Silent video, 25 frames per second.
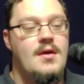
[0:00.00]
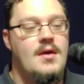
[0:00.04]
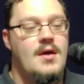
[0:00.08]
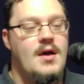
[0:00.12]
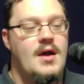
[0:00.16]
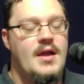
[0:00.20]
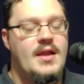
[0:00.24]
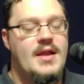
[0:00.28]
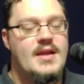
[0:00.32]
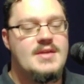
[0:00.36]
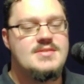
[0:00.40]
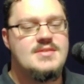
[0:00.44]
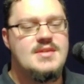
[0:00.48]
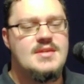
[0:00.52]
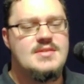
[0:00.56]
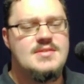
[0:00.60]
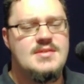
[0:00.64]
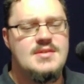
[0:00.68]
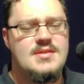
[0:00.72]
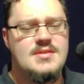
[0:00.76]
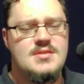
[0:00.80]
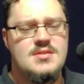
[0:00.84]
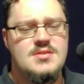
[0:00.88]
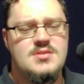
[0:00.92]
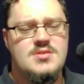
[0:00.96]
I guess that's
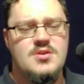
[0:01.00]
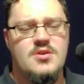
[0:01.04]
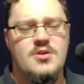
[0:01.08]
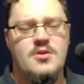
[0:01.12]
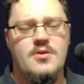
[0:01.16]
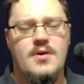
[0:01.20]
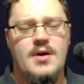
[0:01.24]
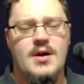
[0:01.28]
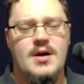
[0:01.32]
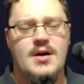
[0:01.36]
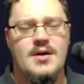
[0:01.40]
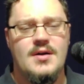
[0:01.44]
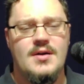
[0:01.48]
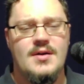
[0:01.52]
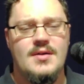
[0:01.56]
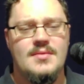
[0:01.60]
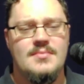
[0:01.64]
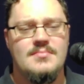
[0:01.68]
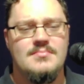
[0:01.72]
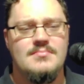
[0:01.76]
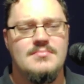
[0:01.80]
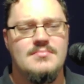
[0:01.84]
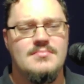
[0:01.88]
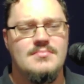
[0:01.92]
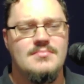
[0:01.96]
it. So
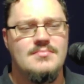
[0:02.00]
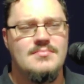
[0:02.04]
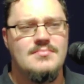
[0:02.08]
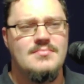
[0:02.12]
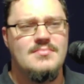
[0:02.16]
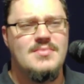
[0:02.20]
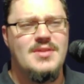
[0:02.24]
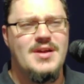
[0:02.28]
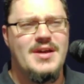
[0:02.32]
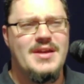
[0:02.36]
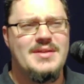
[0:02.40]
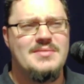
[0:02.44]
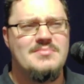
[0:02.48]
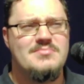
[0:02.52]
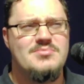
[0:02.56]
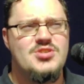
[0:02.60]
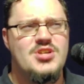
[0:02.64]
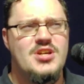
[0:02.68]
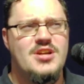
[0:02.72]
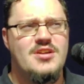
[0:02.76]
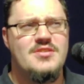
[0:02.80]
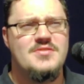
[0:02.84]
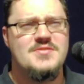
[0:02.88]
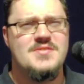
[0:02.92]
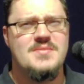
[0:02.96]
like,
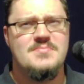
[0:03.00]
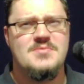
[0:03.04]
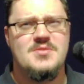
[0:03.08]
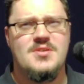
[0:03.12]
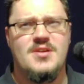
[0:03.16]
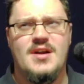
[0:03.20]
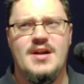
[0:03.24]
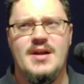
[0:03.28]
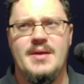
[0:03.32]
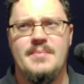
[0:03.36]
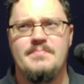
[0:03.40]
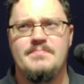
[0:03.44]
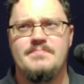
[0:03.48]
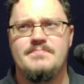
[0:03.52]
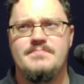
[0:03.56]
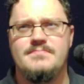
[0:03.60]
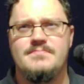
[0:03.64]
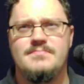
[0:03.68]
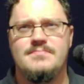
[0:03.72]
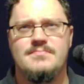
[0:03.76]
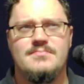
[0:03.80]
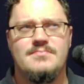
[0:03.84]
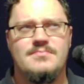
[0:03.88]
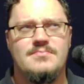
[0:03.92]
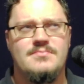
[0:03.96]
share, subscribe,
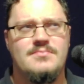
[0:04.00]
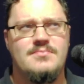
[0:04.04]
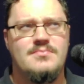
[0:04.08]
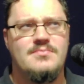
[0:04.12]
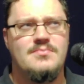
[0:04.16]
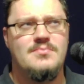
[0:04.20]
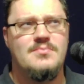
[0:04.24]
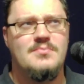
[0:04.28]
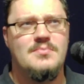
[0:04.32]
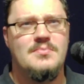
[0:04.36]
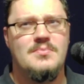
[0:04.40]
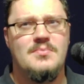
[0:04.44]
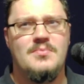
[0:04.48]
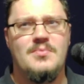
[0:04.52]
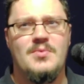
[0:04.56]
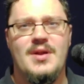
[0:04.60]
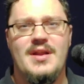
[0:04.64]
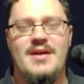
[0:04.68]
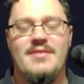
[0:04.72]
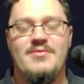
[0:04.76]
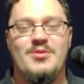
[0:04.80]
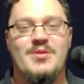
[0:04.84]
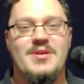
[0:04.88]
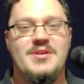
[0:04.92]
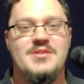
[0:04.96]

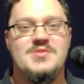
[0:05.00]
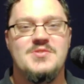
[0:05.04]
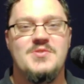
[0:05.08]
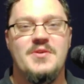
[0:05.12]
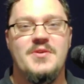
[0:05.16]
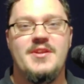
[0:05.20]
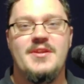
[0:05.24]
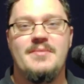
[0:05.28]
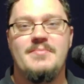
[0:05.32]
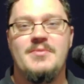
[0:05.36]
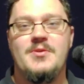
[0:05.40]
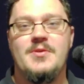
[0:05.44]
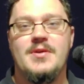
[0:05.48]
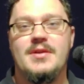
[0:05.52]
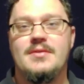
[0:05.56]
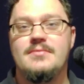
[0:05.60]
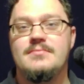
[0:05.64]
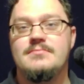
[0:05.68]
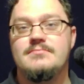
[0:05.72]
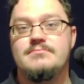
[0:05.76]
whatever else you end up doing.